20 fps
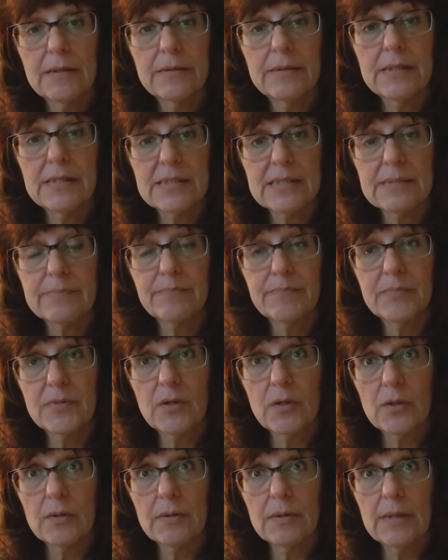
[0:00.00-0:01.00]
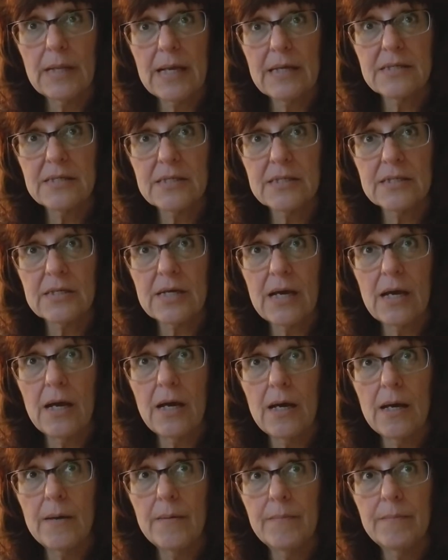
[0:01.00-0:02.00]
this last
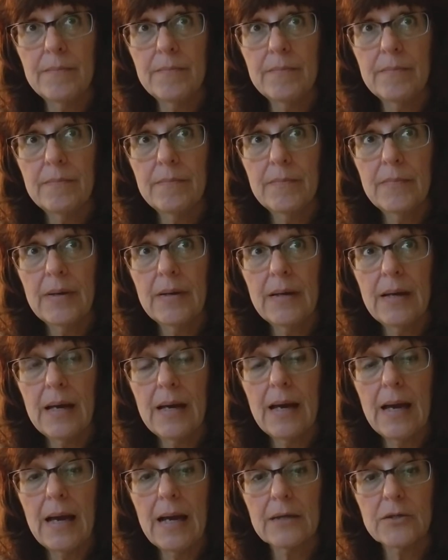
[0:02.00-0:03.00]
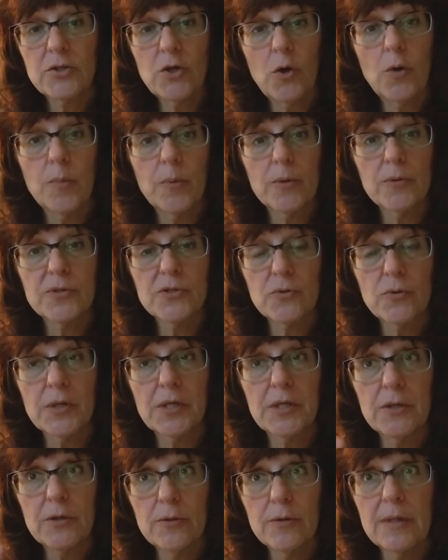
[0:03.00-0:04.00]
um, October, so a
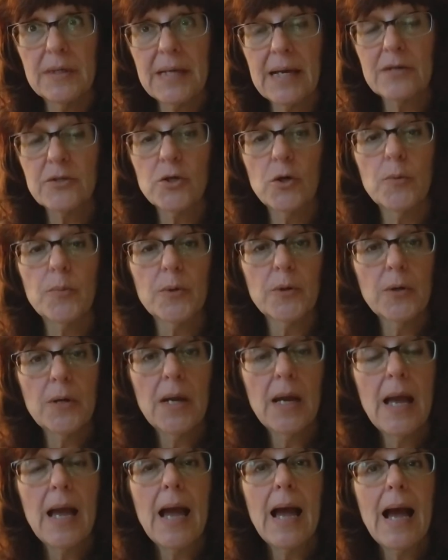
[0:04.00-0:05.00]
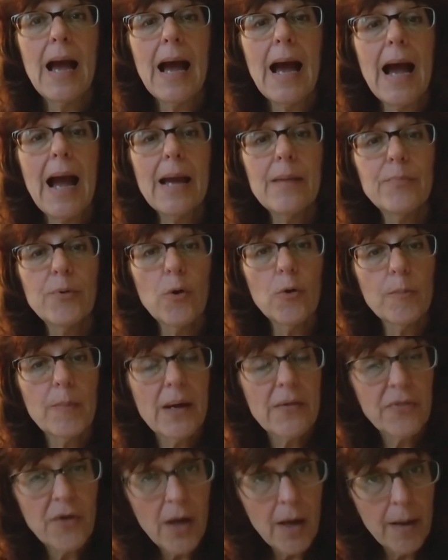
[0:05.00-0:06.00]
year in October, I broke
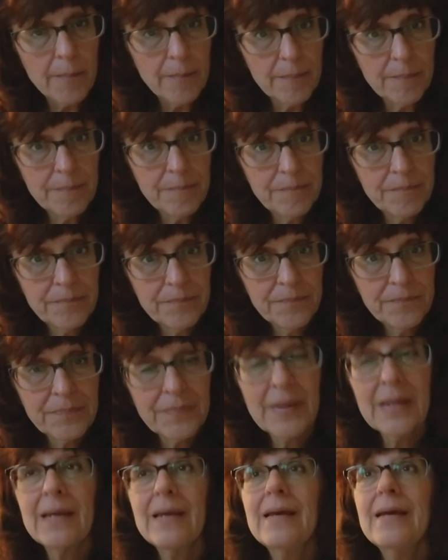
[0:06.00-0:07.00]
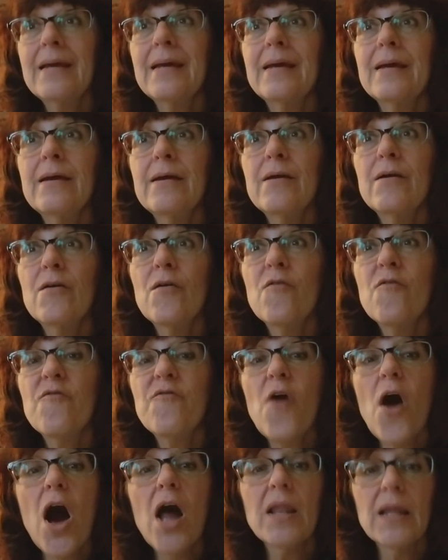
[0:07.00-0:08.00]
my thumb.
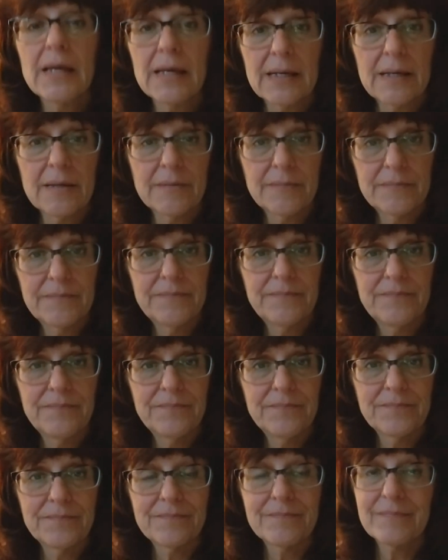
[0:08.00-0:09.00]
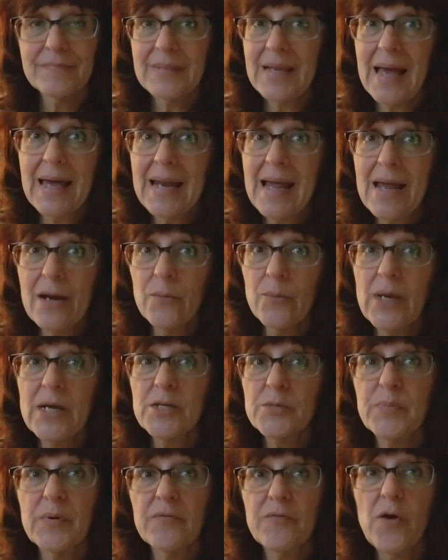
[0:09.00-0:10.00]
Falling. Not out of
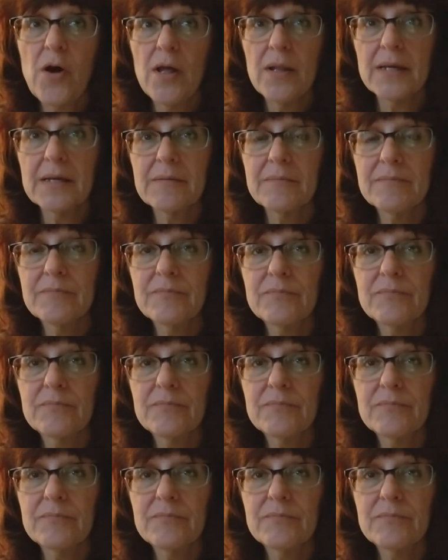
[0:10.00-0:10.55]
rage, but falling